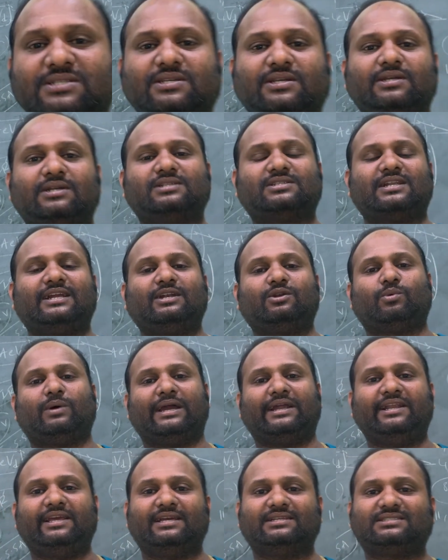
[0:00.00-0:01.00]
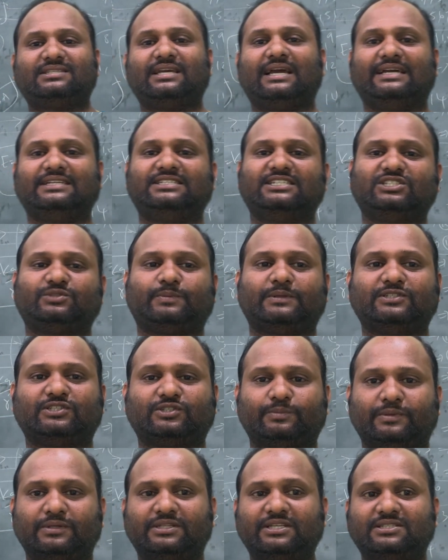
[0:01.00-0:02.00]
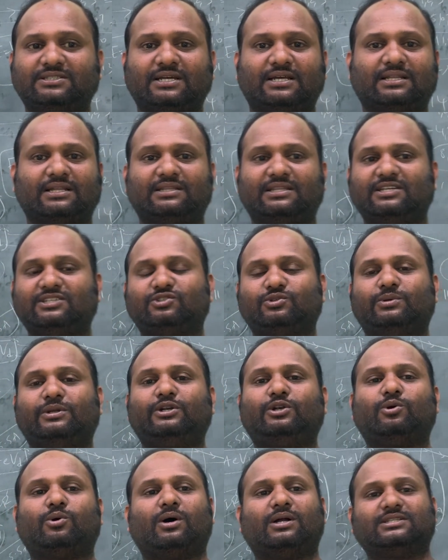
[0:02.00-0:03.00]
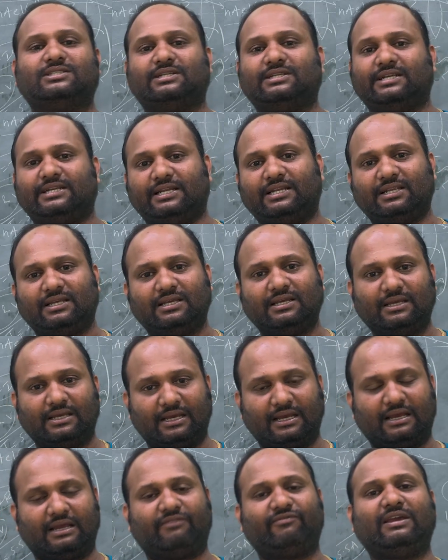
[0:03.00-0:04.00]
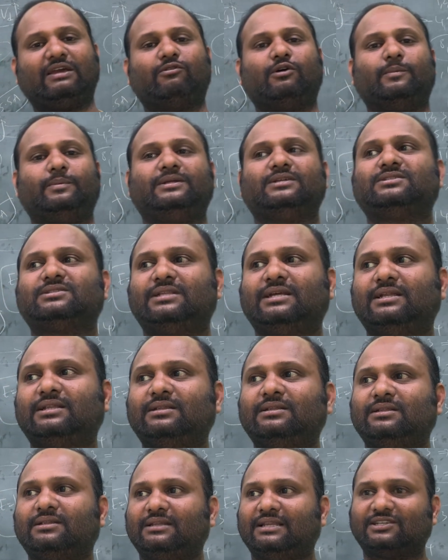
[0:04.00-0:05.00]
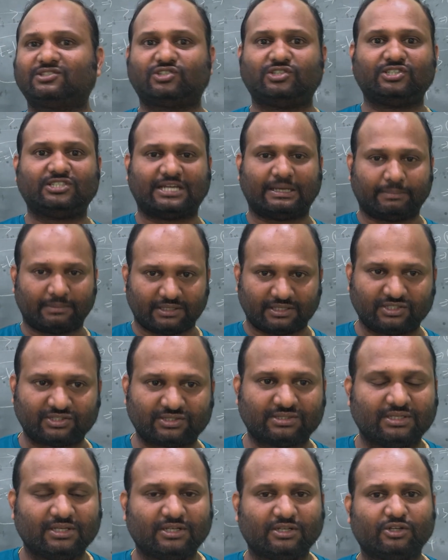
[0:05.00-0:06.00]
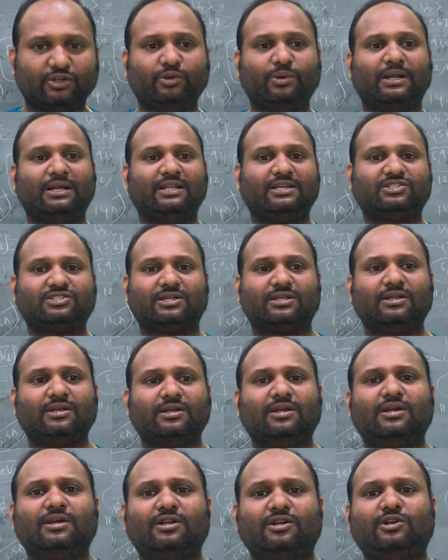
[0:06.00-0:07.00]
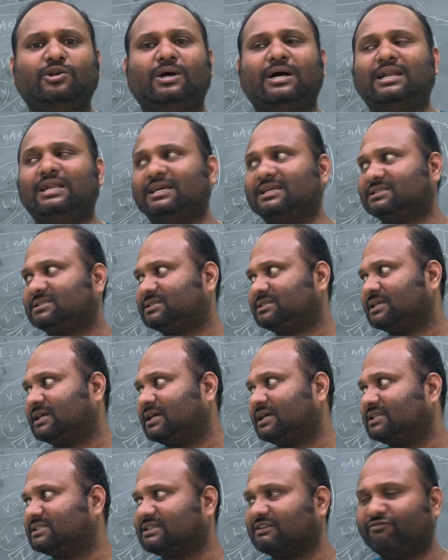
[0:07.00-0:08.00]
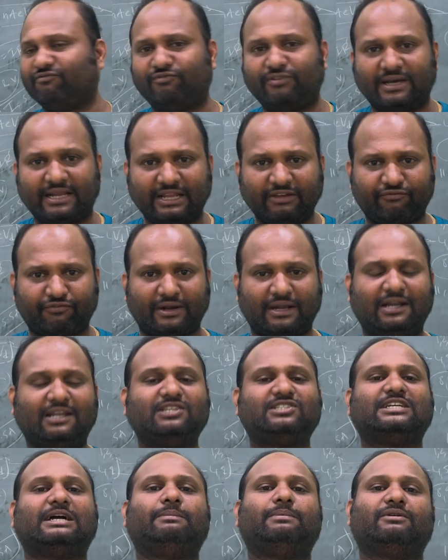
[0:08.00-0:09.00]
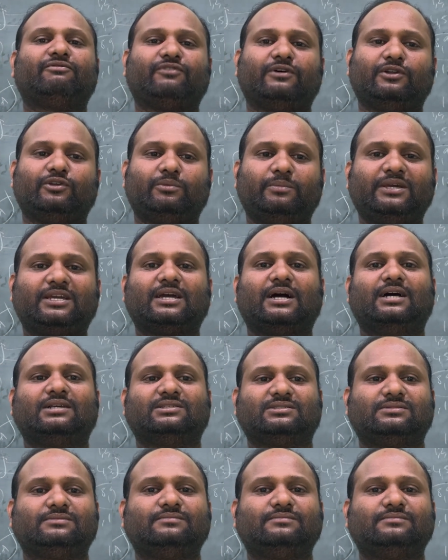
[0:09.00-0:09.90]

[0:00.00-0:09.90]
single slit, YDSC, Huygens principle. These are the things you need to concentrate in wave optics. Then next chapter is dual nature. Dual nature is a very friendly chapter for you because